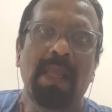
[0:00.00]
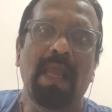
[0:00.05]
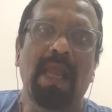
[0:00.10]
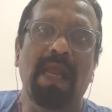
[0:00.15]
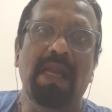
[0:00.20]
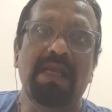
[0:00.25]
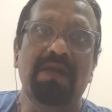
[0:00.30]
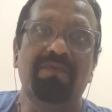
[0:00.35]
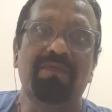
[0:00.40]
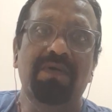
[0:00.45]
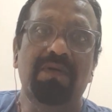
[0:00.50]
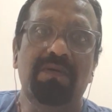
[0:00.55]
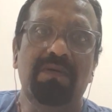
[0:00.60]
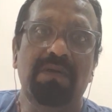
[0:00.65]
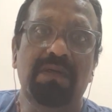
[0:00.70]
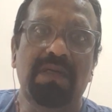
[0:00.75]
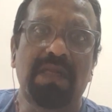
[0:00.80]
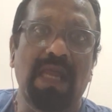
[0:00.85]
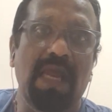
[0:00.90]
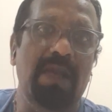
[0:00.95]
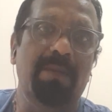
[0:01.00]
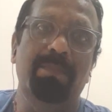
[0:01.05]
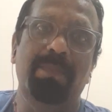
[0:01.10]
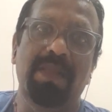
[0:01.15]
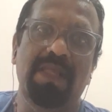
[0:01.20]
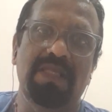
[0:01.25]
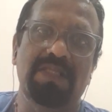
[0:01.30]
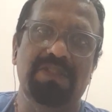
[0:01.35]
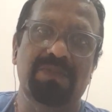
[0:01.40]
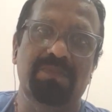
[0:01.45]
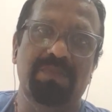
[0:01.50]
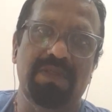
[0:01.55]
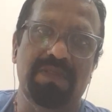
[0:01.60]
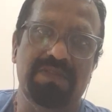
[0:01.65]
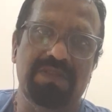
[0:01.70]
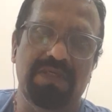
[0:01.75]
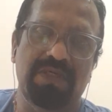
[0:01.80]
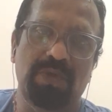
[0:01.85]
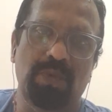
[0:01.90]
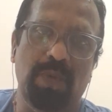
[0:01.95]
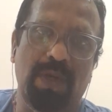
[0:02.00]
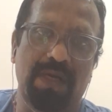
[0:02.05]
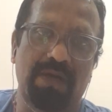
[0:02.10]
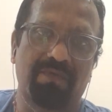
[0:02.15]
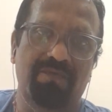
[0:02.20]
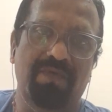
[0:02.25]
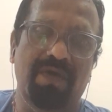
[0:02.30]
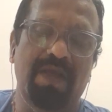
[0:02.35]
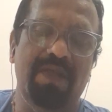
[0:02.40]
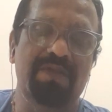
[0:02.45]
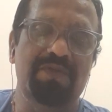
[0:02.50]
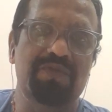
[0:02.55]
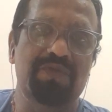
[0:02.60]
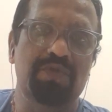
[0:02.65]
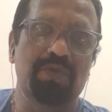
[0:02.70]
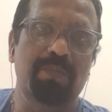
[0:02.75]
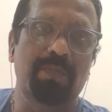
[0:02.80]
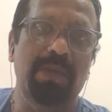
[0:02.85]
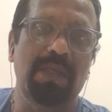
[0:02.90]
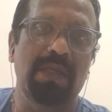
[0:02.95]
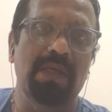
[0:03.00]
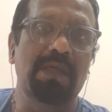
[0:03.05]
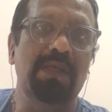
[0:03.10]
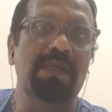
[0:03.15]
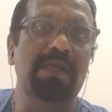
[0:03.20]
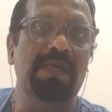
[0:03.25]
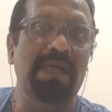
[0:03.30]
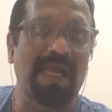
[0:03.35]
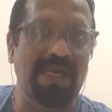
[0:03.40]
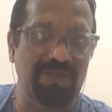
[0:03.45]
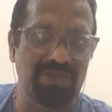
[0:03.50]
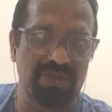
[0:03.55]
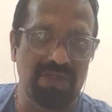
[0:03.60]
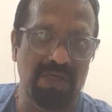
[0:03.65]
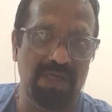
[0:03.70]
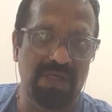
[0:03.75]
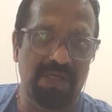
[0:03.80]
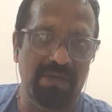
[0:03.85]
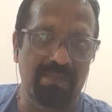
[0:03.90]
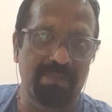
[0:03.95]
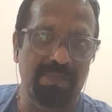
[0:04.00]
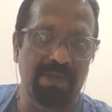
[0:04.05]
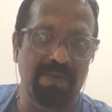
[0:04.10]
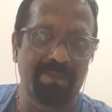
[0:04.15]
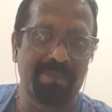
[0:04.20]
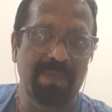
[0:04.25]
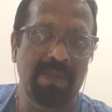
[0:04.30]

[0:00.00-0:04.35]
and if it can be expressed, it qualifies to be a rational number.